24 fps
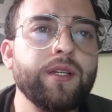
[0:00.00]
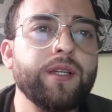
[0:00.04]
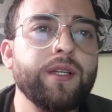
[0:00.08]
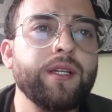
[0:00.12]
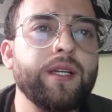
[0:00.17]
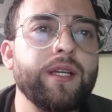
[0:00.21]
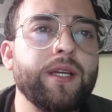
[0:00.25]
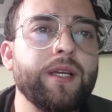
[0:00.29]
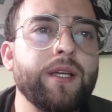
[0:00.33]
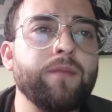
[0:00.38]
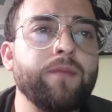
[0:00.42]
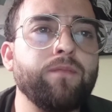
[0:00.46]

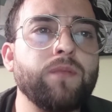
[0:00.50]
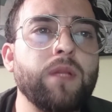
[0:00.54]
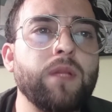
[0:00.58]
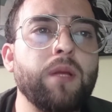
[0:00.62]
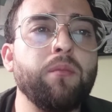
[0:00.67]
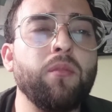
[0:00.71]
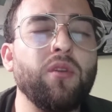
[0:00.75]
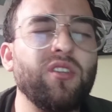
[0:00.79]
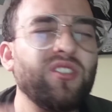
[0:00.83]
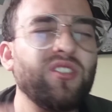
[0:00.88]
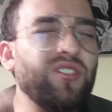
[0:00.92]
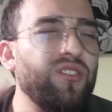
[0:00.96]
The
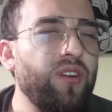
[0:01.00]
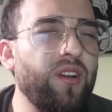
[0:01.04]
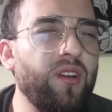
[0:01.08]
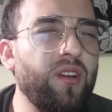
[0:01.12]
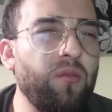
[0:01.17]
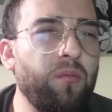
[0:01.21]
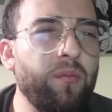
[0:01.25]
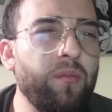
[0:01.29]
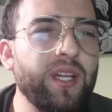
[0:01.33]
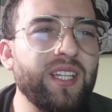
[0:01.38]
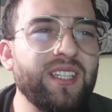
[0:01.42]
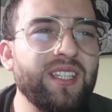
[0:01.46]
most
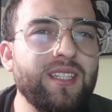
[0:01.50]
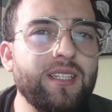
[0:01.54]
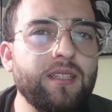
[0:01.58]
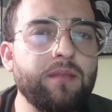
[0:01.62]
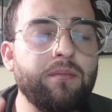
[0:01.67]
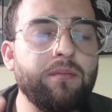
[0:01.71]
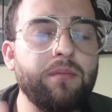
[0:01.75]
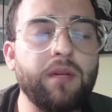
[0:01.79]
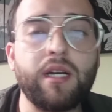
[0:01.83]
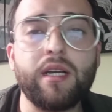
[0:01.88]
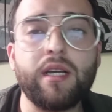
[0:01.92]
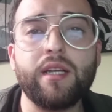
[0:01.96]
recommended
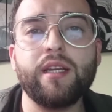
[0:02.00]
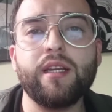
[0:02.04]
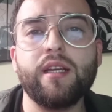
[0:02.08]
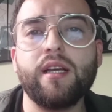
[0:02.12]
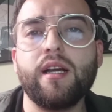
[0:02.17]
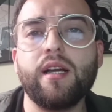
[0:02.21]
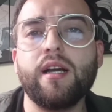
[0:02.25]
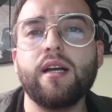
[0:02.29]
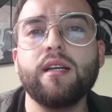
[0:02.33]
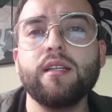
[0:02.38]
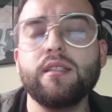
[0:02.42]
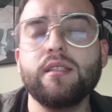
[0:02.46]
by
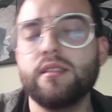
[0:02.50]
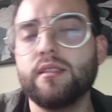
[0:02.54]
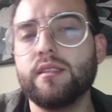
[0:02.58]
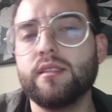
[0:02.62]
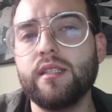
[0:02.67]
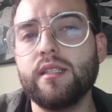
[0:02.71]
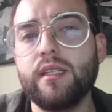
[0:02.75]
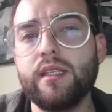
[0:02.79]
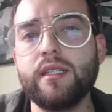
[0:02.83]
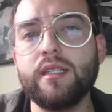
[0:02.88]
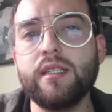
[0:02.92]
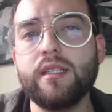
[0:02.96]
us
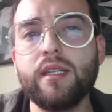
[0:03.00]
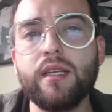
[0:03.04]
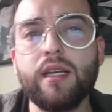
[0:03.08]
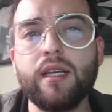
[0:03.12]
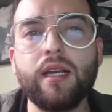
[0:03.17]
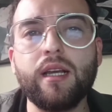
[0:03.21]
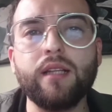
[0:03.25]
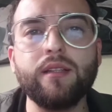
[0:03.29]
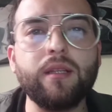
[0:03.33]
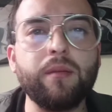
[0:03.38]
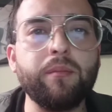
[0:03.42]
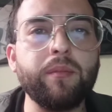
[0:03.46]

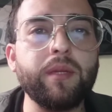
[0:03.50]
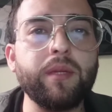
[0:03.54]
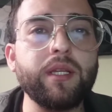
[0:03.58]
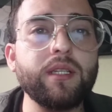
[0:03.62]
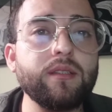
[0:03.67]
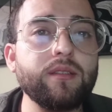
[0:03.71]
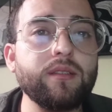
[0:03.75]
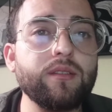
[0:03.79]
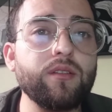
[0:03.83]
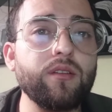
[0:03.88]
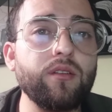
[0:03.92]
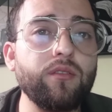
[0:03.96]
and the
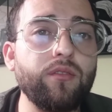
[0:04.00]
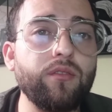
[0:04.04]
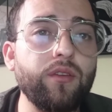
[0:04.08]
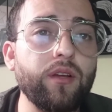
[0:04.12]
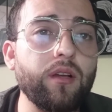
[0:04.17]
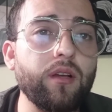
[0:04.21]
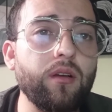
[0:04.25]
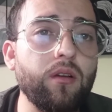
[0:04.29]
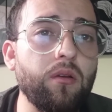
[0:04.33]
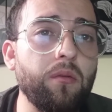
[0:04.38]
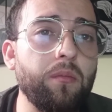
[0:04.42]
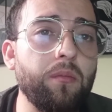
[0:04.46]
Ministry of
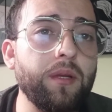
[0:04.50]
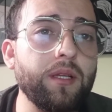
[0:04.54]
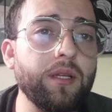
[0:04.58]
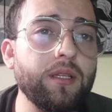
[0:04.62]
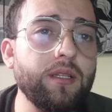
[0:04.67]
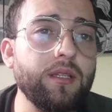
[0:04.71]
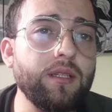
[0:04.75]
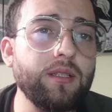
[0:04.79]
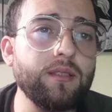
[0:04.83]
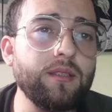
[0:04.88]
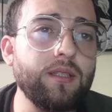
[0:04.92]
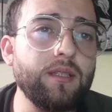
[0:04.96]
Economic
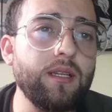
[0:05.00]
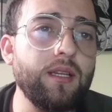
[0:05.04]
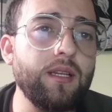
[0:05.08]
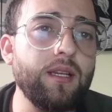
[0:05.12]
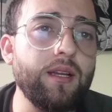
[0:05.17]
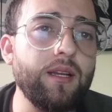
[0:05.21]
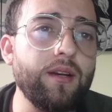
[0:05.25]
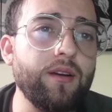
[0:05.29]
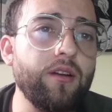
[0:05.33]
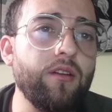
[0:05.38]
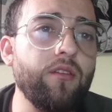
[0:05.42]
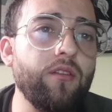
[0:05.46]
is the
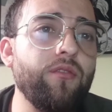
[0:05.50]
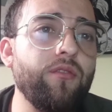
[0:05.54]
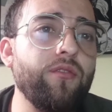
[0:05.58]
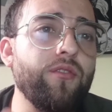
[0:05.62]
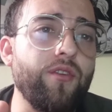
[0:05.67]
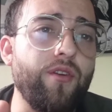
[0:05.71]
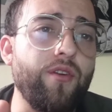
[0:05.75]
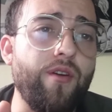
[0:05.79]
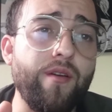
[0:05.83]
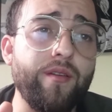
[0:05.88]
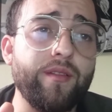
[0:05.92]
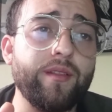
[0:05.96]
letter of
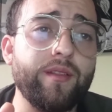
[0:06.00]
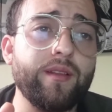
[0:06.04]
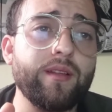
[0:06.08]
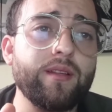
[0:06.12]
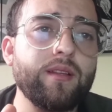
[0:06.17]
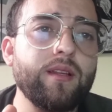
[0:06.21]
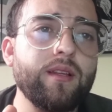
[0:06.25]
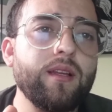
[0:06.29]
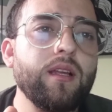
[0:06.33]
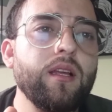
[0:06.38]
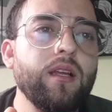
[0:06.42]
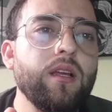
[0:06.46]

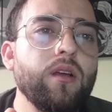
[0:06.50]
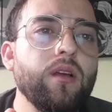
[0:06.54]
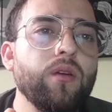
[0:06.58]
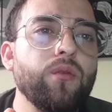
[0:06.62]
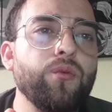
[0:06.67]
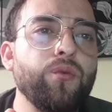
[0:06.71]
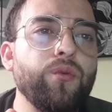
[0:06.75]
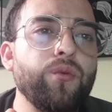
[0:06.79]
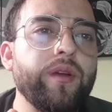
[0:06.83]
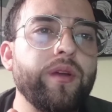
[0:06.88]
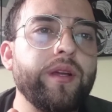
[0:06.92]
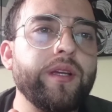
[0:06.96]
credit,
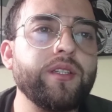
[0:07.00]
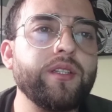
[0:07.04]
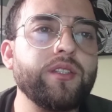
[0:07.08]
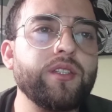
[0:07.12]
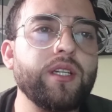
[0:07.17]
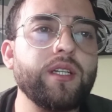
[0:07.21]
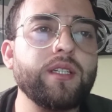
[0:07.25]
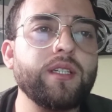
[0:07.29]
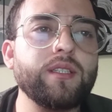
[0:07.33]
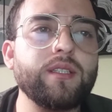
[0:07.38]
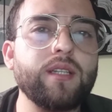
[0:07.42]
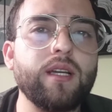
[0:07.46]
which
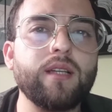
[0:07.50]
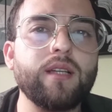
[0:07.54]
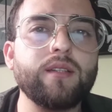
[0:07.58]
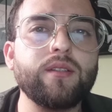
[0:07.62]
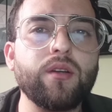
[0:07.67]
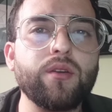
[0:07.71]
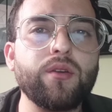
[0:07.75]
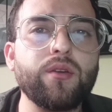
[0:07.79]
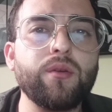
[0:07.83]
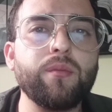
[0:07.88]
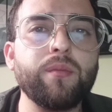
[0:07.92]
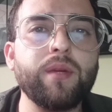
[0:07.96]
is a
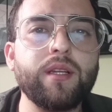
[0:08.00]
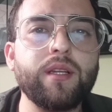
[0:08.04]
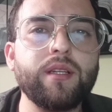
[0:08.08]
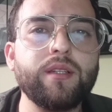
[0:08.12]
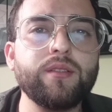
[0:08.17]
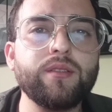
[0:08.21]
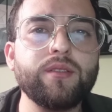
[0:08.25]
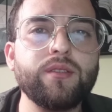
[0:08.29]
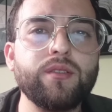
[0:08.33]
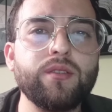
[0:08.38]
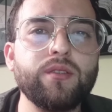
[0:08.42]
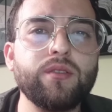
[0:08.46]
document
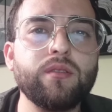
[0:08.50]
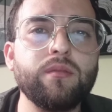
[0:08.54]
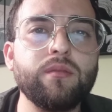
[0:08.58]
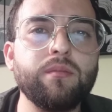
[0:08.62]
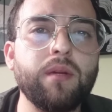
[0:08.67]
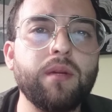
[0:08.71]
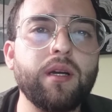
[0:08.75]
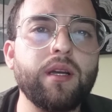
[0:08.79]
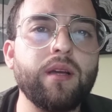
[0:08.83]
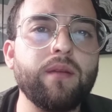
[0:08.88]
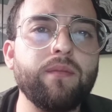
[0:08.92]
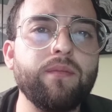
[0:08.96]
issued
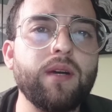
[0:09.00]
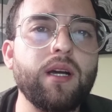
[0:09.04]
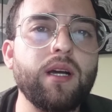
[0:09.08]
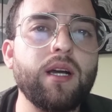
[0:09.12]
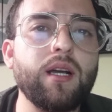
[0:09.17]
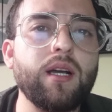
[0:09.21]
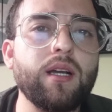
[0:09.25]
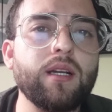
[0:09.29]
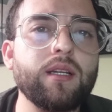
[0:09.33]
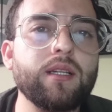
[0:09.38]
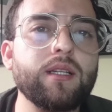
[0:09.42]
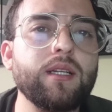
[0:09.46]
by a
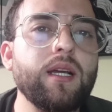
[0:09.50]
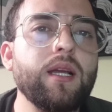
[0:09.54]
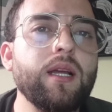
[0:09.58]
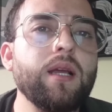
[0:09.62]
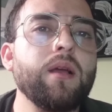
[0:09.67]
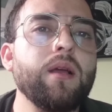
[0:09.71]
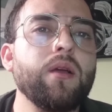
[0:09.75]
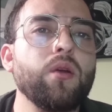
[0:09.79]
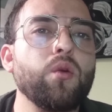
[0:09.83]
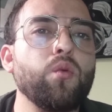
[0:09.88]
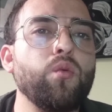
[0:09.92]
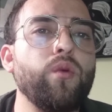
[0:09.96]
bank
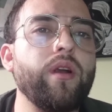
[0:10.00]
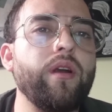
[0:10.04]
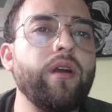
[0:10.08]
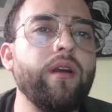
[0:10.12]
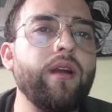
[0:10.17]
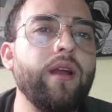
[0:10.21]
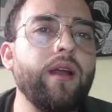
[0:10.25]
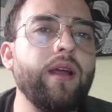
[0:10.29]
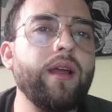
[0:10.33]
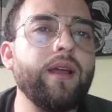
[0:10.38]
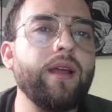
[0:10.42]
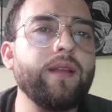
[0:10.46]
where
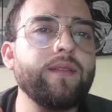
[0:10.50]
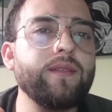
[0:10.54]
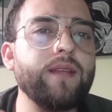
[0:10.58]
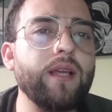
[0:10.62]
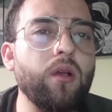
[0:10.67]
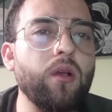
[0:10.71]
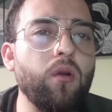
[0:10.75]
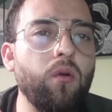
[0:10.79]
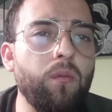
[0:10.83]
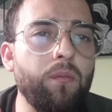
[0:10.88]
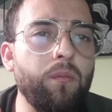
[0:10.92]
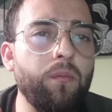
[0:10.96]
the
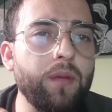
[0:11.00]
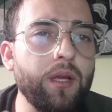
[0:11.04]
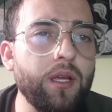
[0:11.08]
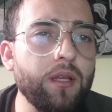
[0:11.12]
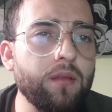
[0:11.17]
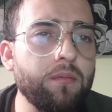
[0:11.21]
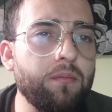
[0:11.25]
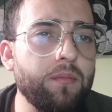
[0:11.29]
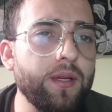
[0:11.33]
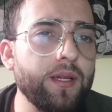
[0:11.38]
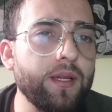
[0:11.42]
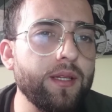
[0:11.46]

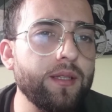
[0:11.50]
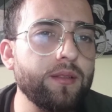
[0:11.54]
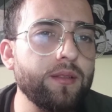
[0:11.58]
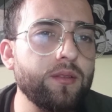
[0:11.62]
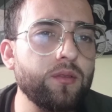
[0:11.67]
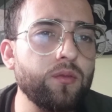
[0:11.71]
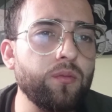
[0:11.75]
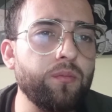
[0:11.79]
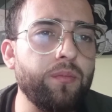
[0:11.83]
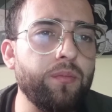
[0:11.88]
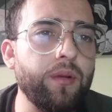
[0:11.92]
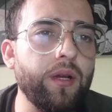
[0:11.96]
commitment
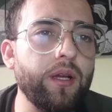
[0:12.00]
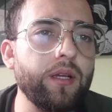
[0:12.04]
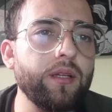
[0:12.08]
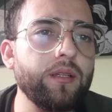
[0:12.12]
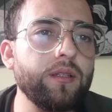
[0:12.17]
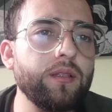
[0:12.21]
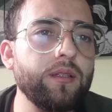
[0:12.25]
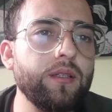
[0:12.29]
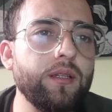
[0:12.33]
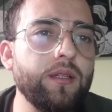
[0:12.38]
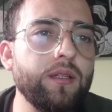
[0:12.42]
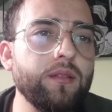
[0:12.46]
to
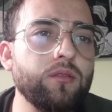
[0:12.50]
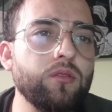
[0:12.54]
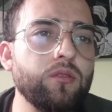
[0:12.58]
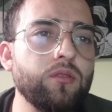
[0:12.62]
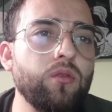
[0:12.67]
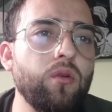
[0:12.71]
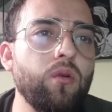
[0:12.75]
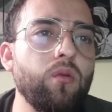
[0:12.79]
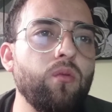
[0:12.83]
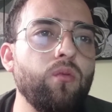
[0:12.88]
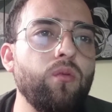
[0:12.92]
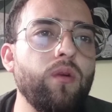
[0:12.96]
pay
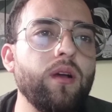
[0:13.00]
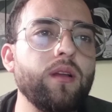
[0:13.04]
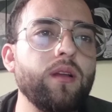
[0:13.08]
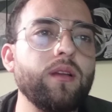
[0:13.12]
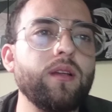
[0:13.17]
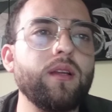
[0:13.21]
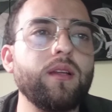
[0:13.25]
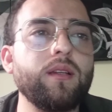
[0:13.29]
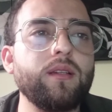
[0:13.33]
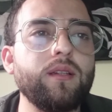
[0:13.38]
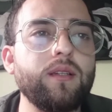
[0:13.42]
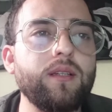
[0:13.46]
someone
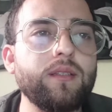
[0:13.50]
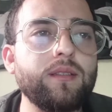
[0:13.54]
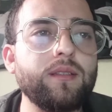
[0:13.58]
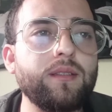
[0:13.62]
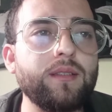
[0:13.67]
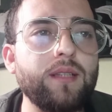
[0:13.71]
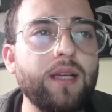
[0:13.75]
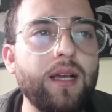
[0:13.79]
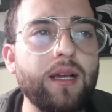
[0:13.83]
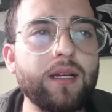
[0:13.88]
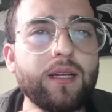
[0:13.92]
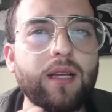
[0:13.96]
an
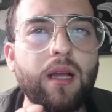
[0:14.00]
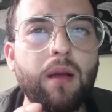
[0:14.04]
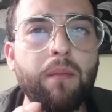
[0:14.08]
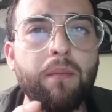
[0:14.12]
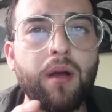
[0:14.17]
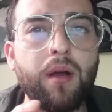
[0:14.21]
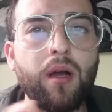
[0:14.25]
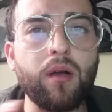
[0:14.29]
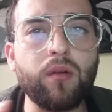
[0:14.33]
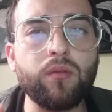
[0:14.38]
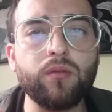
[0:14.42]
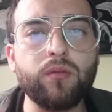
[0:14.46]
exact
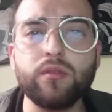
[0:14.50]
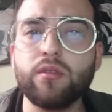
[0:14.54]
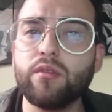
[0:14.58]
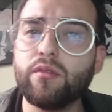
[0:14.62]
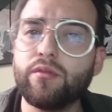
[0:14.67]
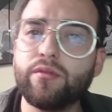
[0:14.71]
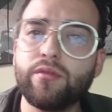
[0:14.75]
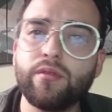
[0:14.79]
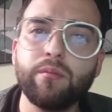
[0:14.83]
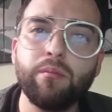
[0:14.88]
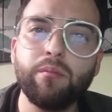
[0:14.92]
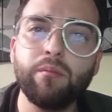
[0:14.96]
amount
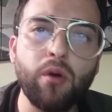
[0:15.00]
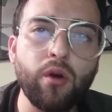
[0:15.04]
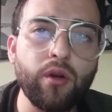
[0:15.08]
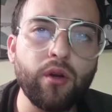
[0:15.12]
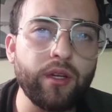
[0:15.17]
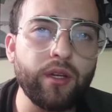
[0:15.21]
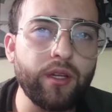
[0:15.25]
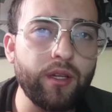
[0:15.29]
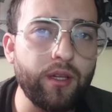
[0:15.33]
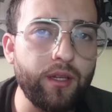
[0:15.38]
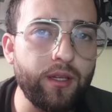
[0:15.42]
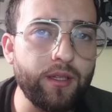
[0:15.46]
of
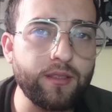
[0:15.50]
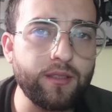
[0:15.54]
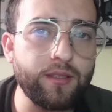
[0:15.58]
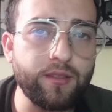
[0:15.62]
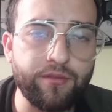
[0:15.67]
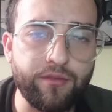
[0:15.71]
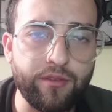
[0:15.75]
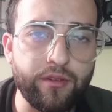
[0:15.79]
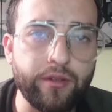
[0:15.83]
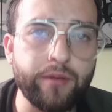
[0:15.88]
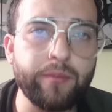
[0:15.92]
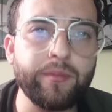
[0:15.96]
money is
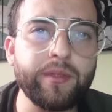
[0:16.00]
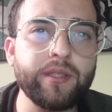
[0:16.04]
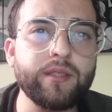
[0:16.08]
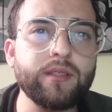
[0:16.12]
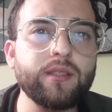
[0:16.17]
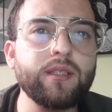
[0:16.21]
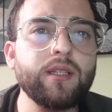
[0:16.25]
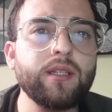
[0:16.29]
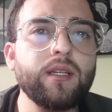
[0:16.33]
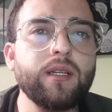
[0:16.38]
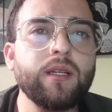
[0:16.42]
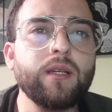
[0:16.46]
affirmed
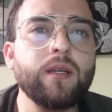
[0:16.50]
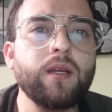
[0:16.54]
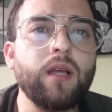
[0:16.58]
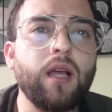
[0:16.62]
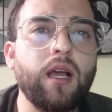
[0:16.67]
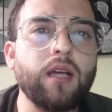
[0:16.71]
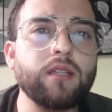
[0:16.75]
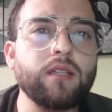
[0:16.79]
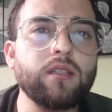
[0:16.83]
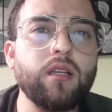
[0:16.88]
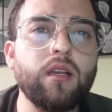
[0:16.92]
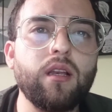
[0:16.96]

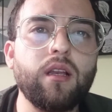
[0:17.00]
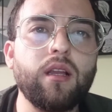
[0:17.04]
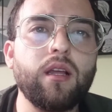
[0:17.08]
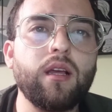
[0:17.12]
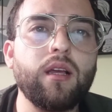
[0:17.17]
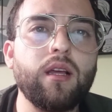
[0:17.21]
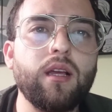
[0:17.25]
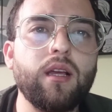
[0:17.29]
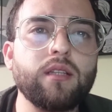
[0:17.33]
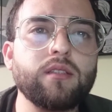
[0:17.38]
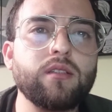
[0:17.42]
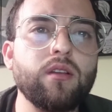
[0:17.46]
as
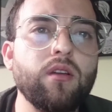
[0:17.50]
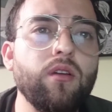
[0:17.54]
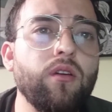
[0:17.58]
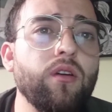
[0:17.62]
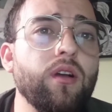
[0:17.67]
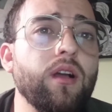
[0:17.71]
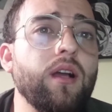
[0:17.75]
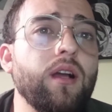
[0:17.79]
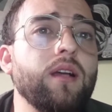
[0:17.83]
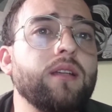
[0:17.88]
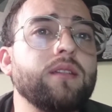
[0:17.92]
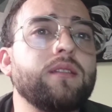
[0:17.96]
long
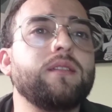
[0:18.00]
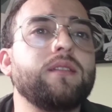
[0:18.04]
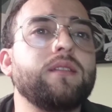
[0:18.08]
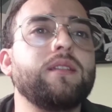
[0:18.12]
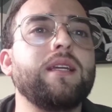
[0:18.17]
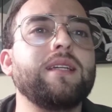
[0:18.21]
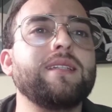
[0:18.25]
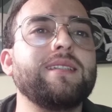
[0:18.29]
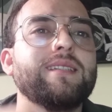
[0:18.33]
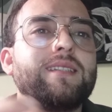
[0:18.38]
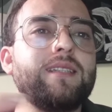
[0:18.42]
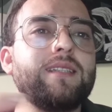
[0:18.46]
as
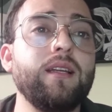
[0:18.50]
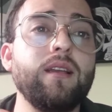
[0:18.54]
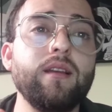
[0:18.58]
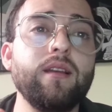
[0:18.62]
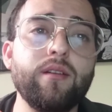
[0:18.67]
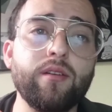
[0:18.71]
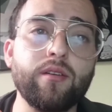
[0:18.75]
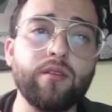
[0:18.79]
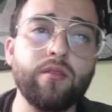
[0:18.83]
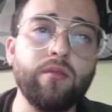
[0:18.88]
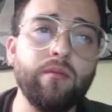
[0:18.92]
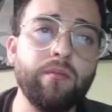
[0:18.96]
the seller
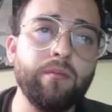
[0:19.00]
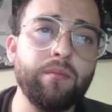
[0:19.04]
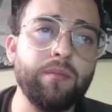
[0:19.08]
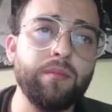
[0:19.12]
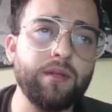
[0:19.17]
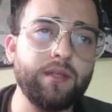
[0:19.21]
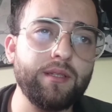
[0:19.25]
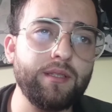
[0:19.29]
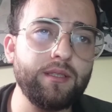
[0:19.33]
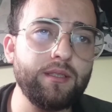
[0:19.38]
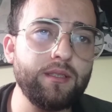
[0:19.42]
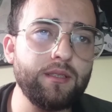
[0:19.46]

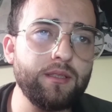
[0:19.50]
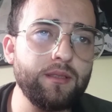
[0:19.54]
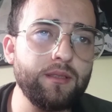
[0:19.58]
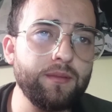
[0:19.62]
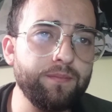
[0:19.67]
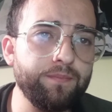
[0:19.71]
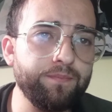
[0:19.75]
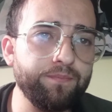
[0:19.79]
complies